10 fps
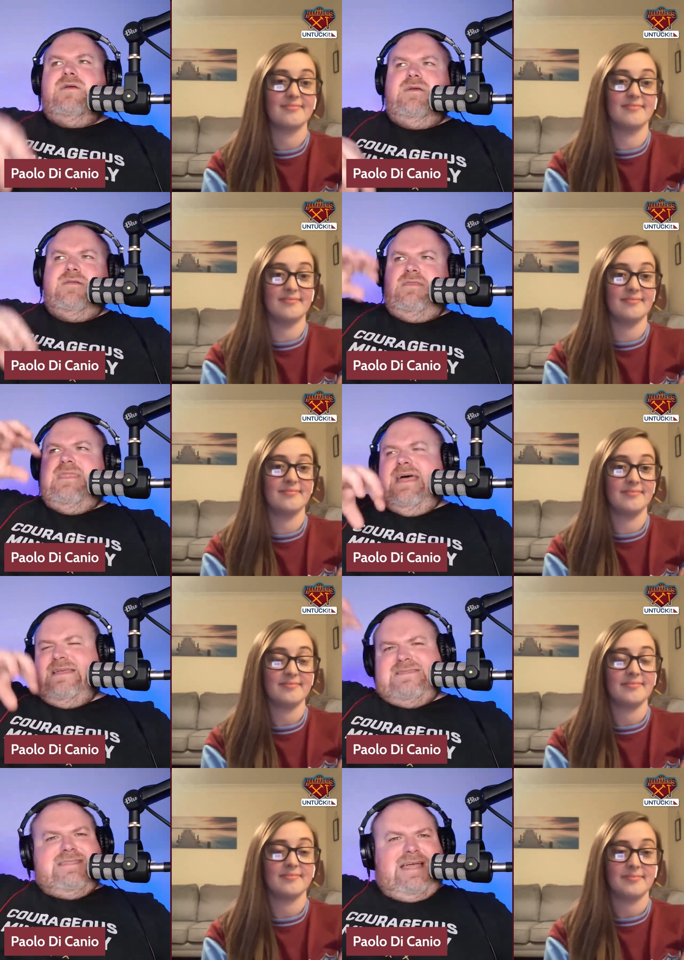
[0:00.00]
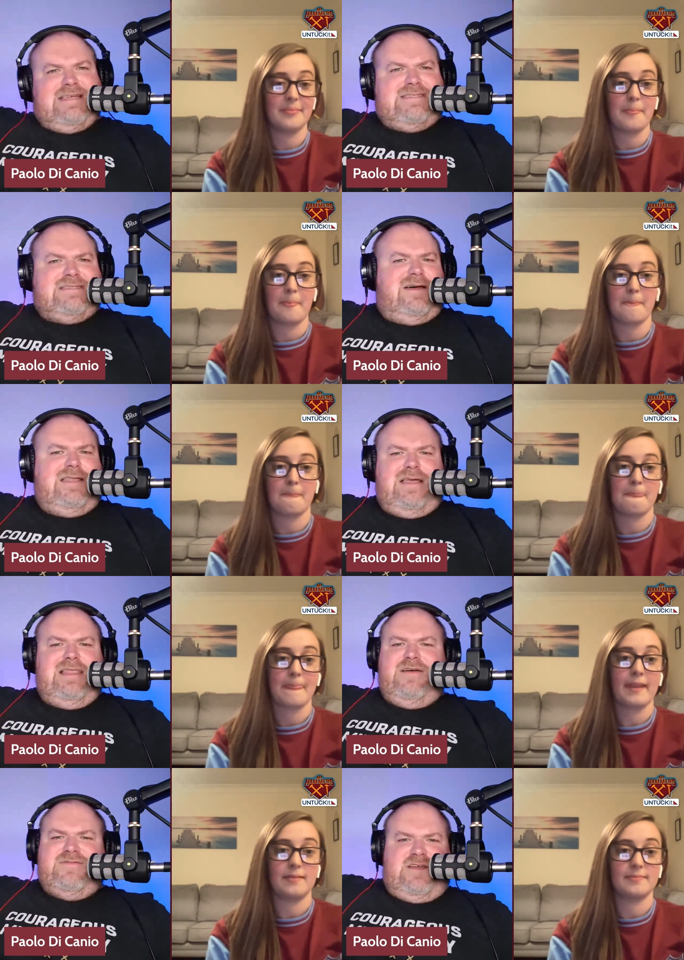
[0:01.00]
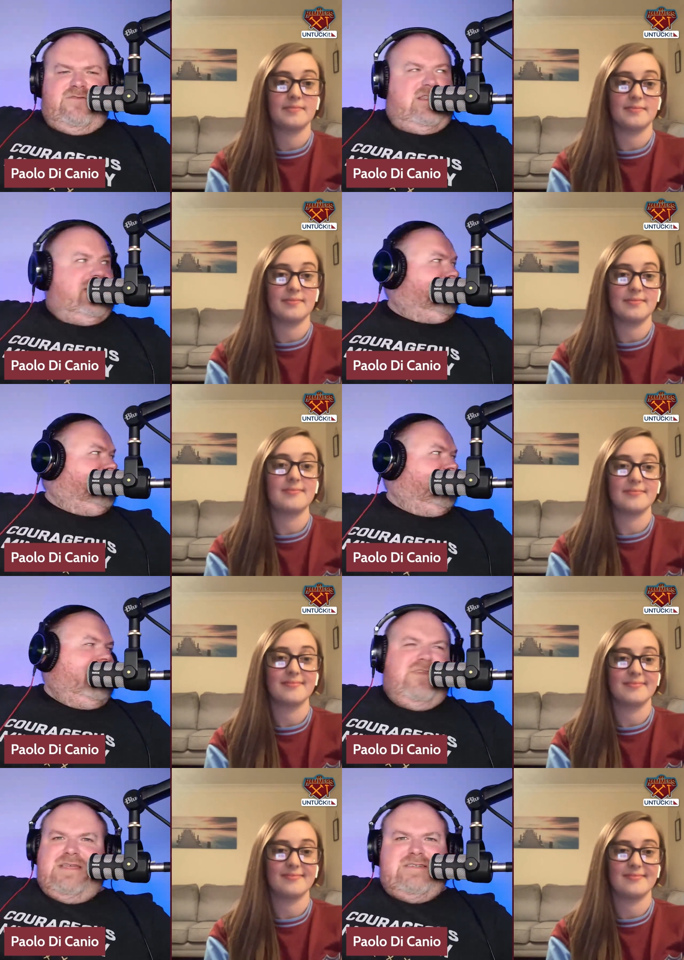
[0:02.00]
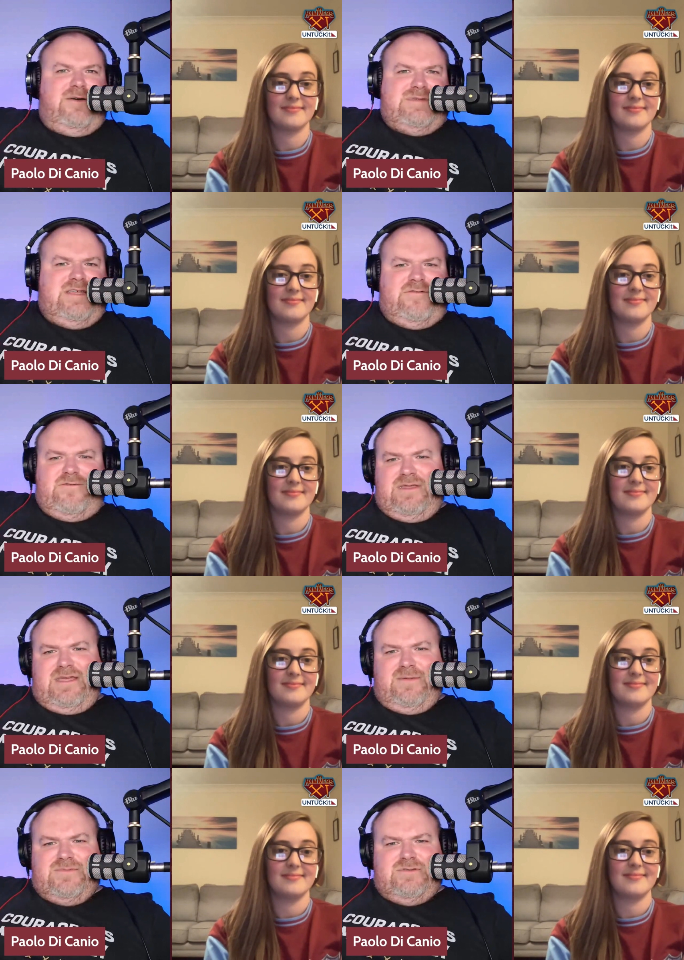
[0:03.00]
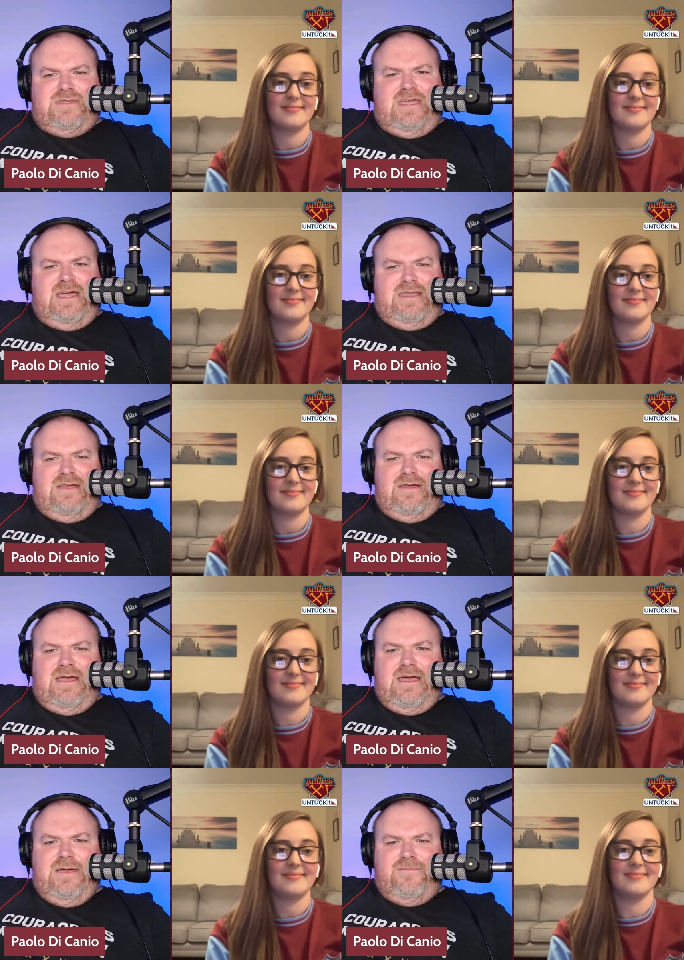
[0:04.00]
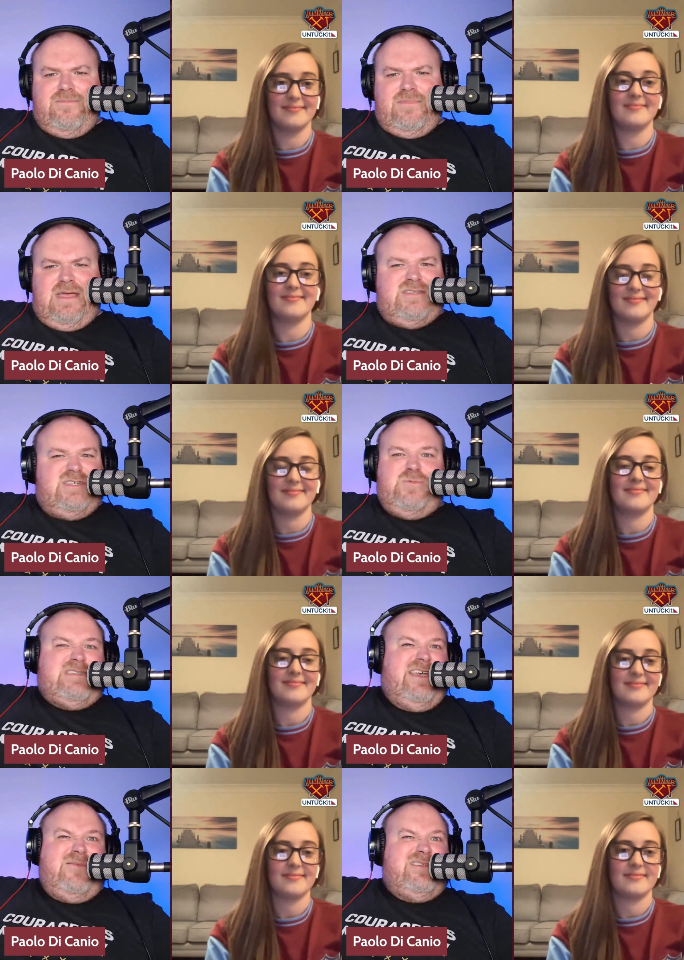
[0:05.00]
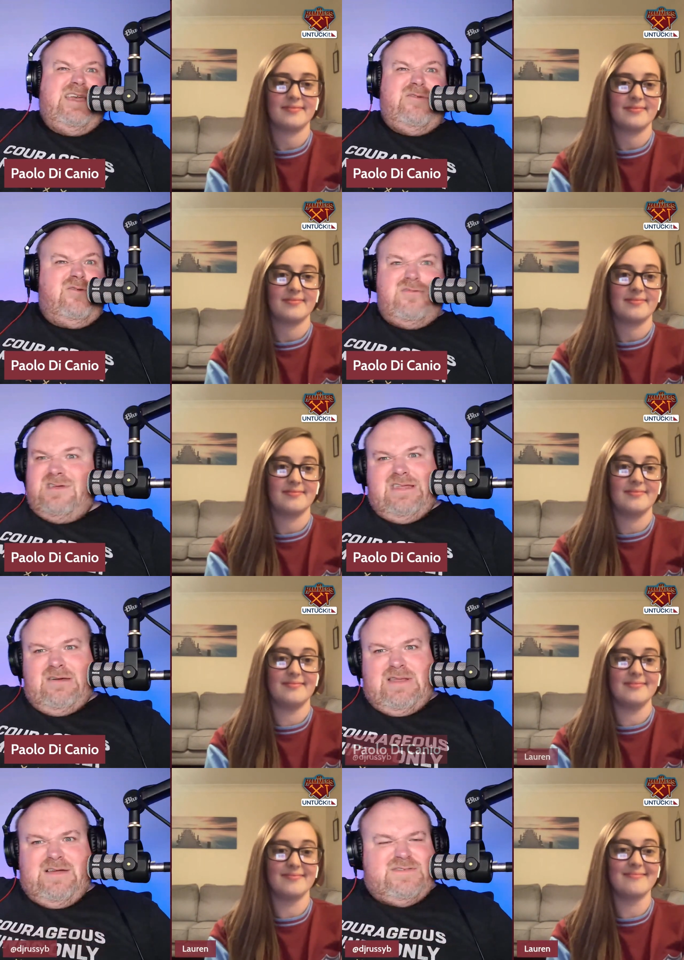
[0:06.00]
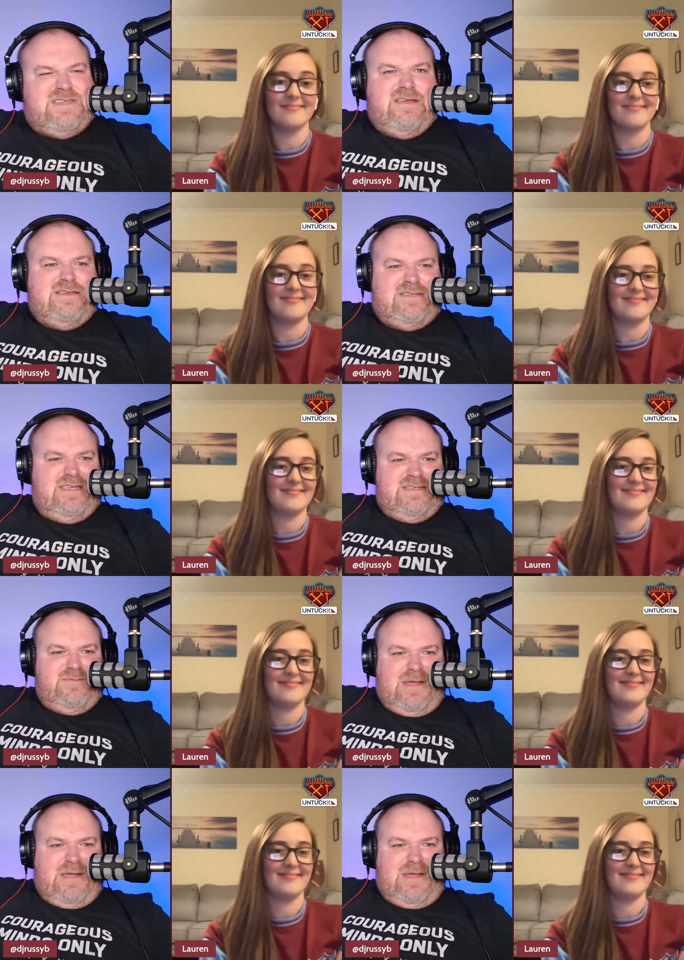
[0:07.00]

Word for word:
Speaker 1: Mm. That that's I, I love stuff like that. We all love that type of stuff when it comes to Di Canio, um, and just West Ham in general. You know, we love seeing those things with the